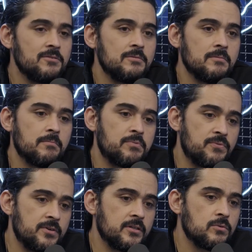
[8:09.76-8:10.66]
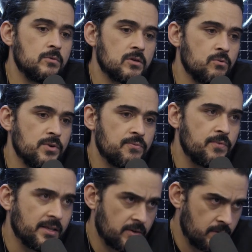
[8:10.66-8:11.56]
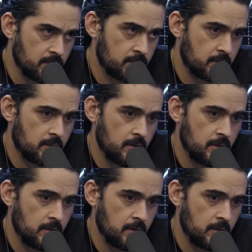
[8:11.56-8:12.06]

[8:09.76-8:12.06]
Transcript: you prefer to work with veterans.